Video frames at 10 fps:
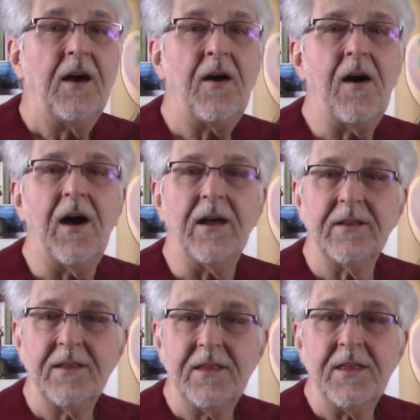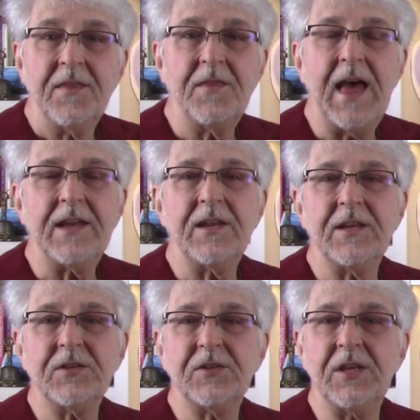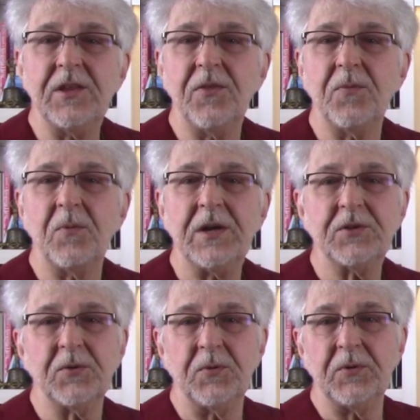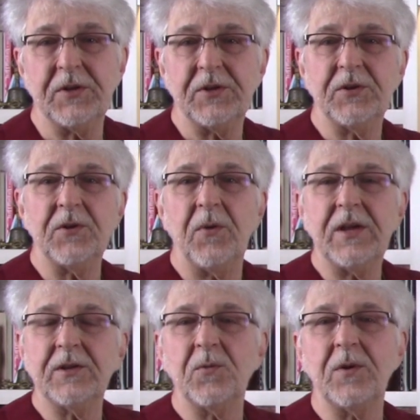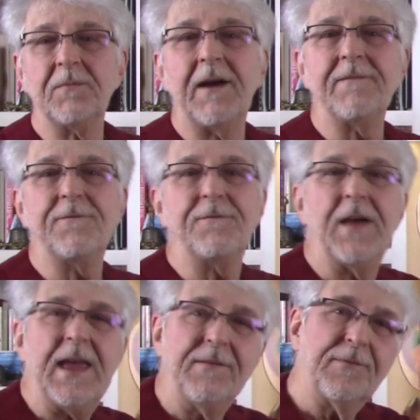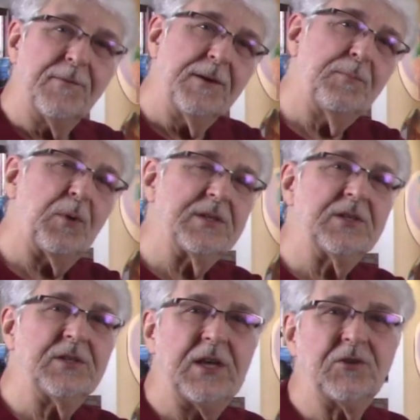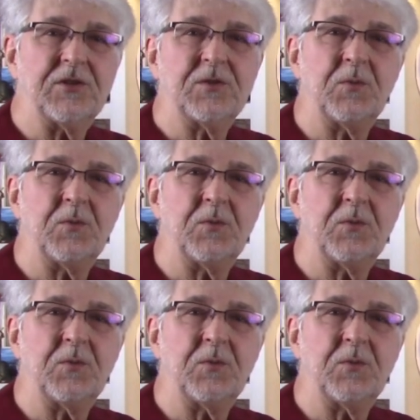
Ah, that is the threshold into going into one of my favorite presentations,